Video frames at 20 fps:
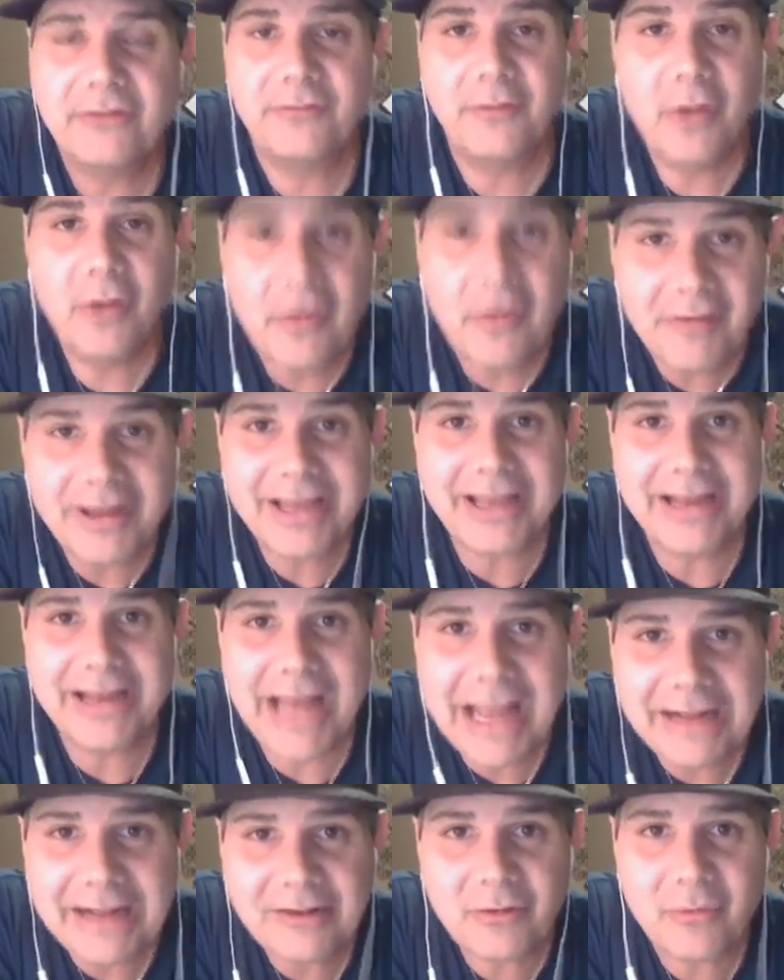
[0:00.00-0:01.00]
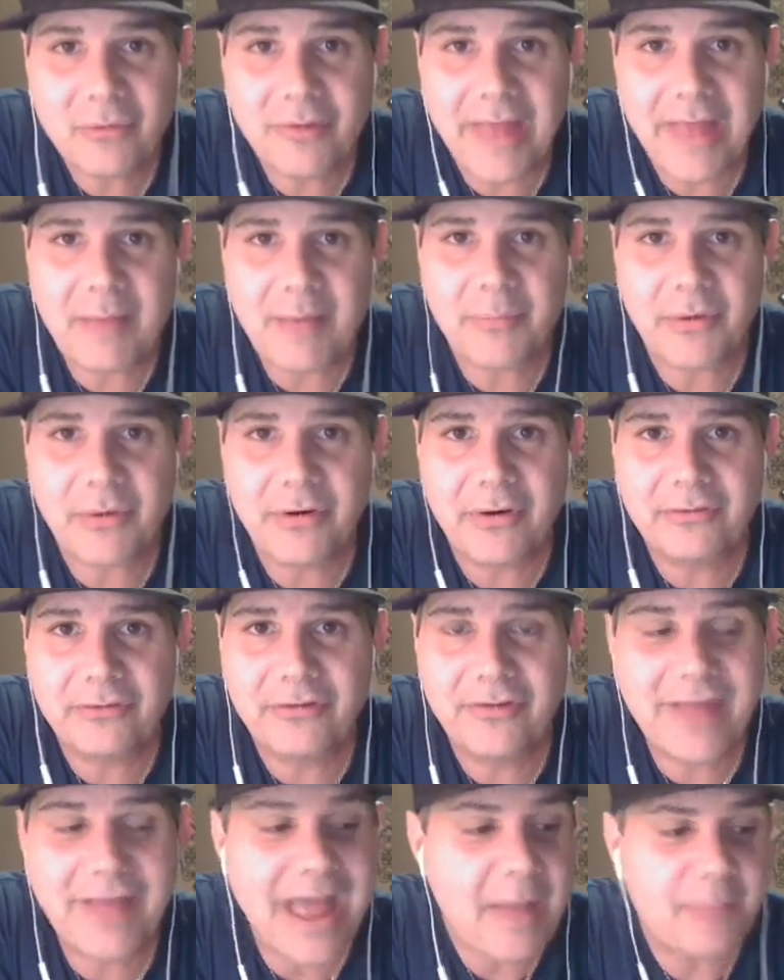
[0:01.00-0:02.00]
Because if you haven't connected with that
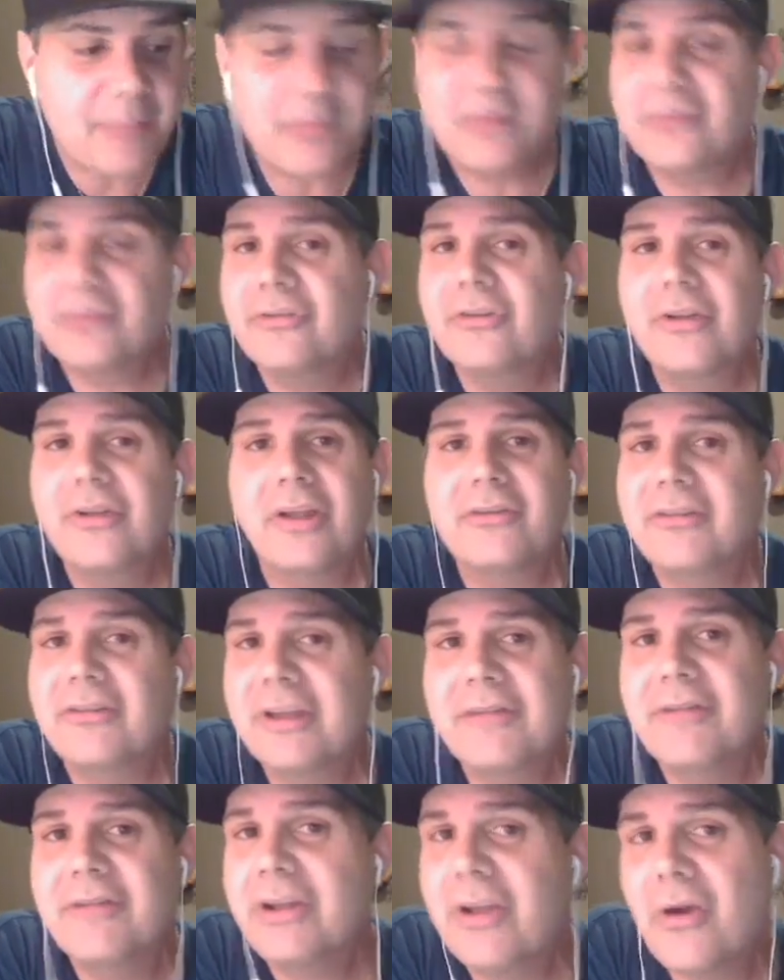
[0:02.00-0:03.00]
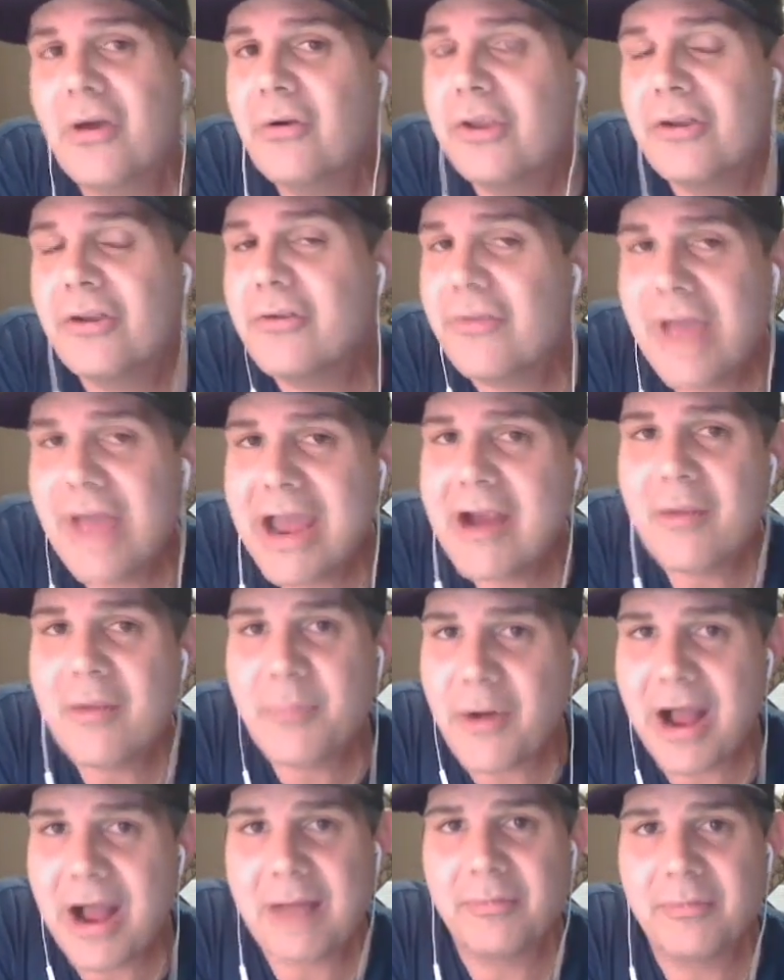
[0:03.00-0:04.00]
person doesn't even know you're
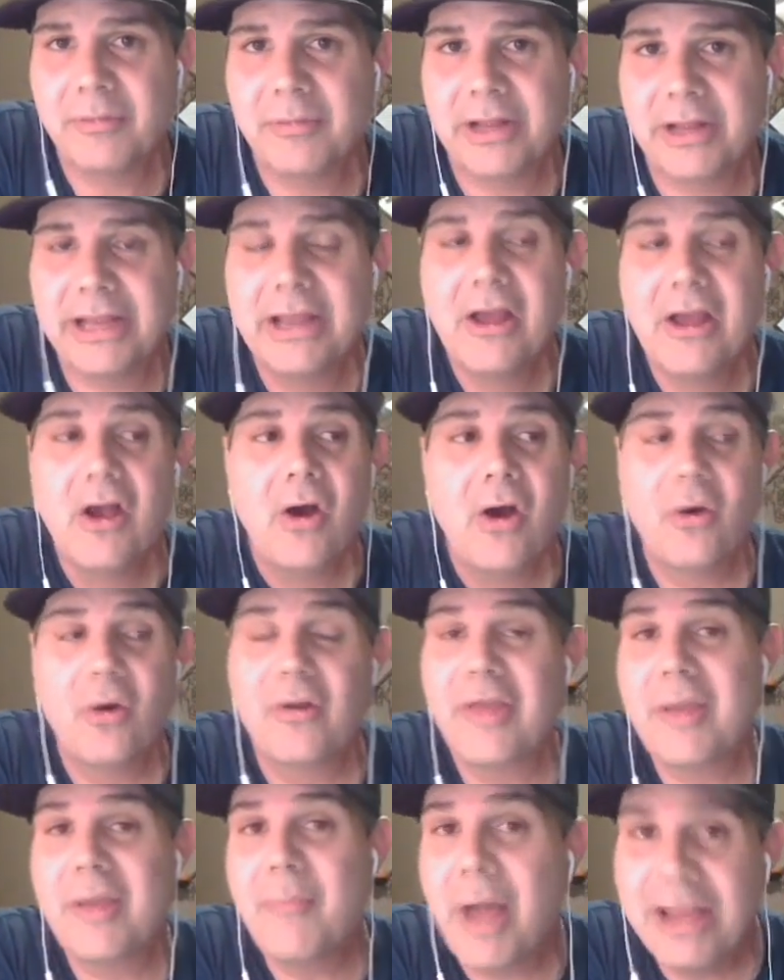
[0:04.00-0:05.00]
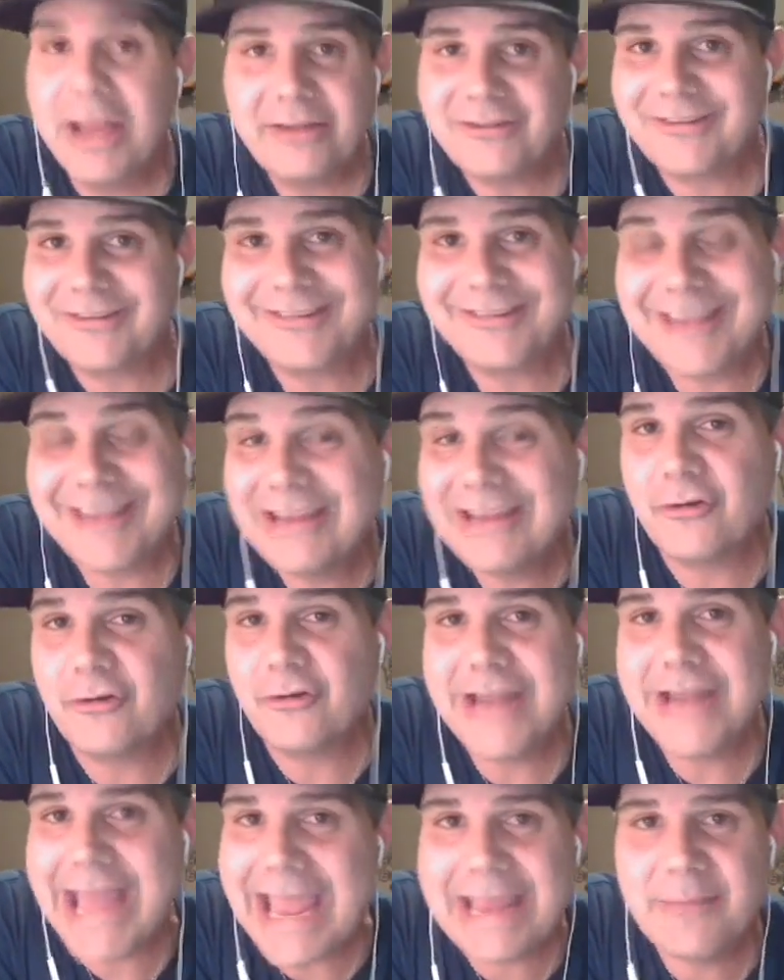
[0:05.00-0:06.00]
there probably. Or they might see
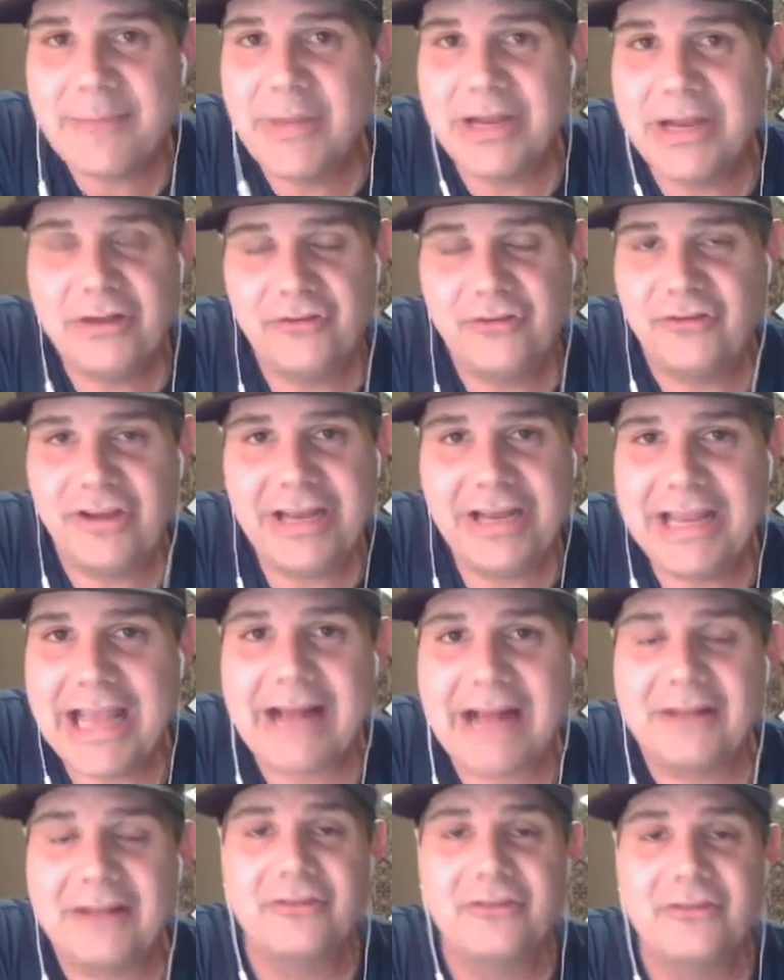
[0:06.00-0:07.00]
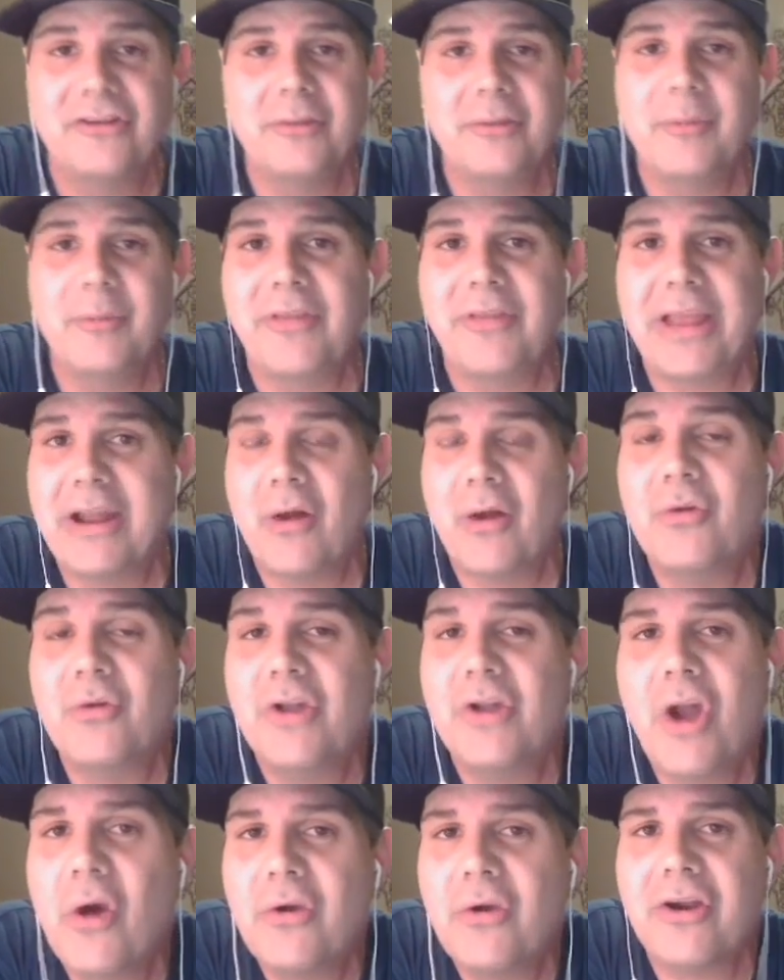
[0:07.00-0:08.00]
your name in a genealogy, but they
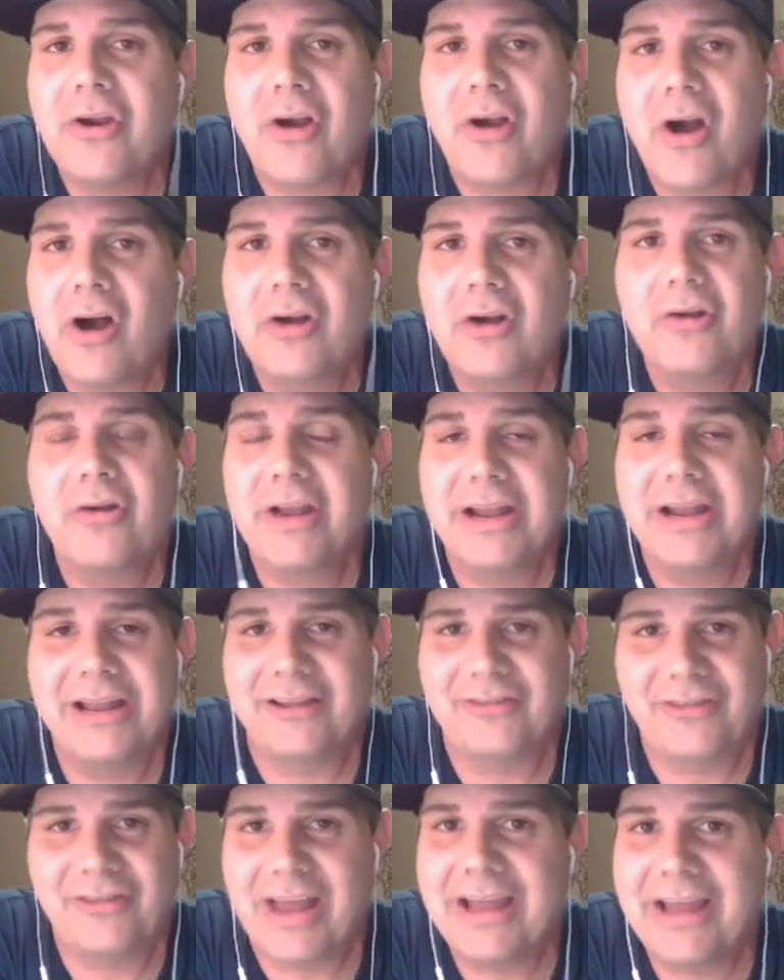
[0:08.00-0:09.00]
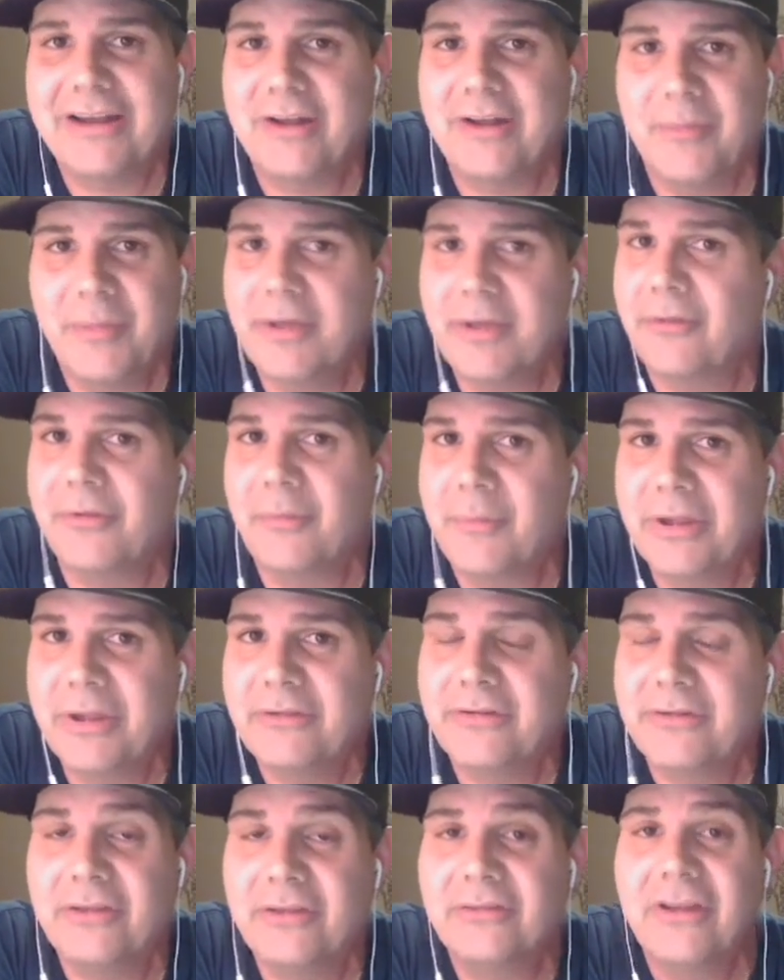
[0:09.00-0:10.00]
don't know you're hungry and excited to build
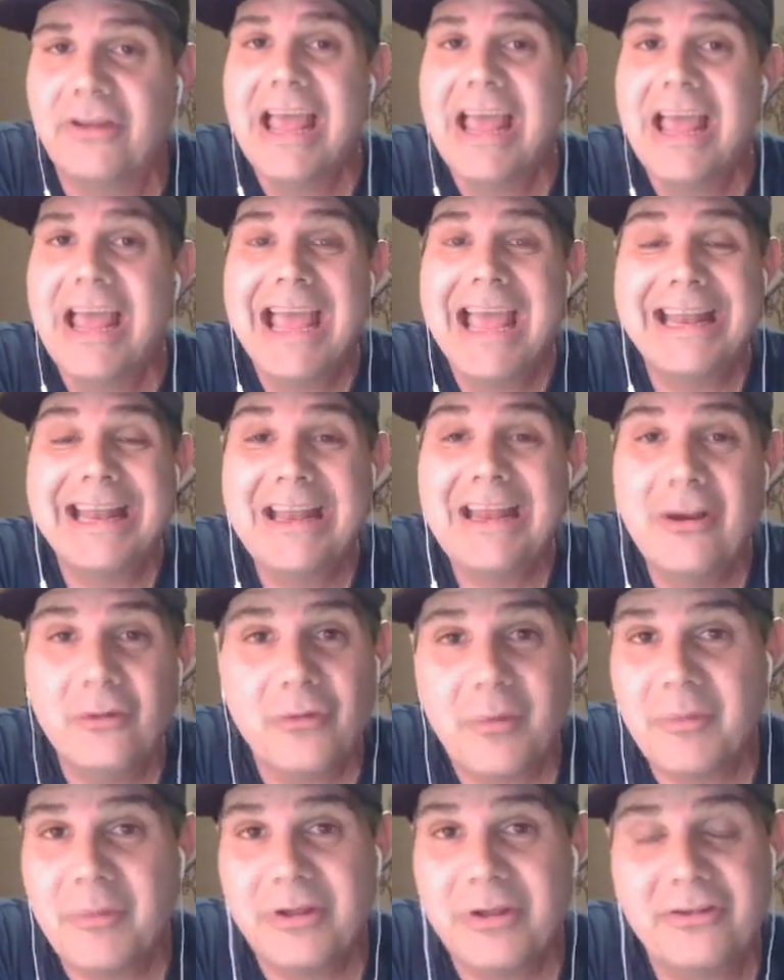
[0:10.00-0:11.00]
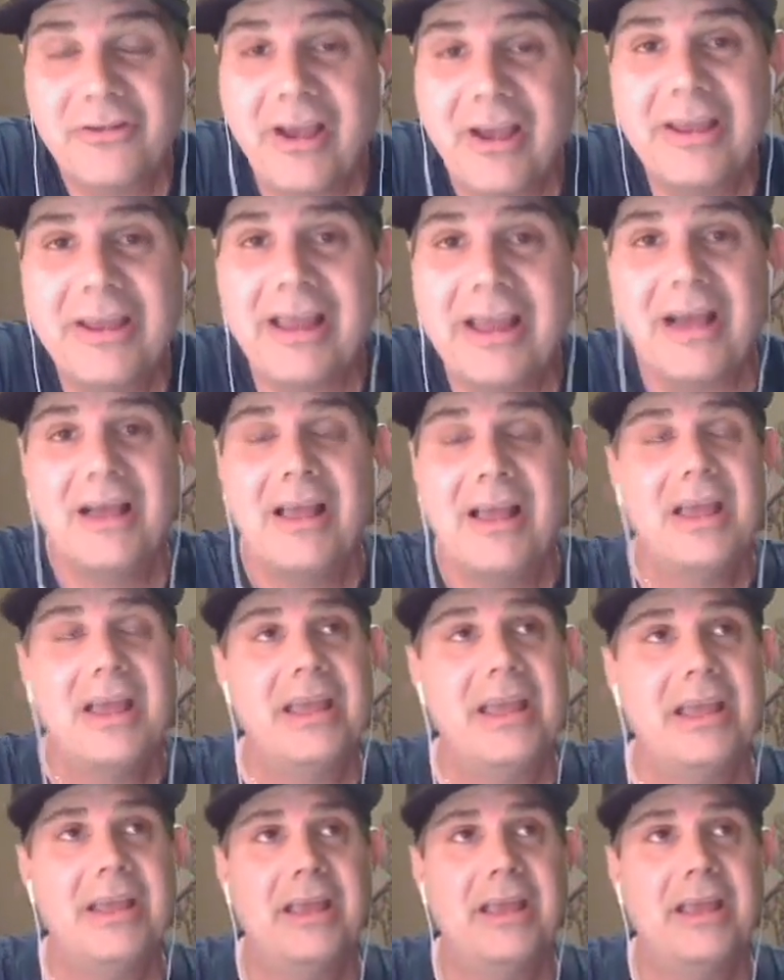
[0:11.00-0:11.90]
the business. And here's what I'm going to tell you.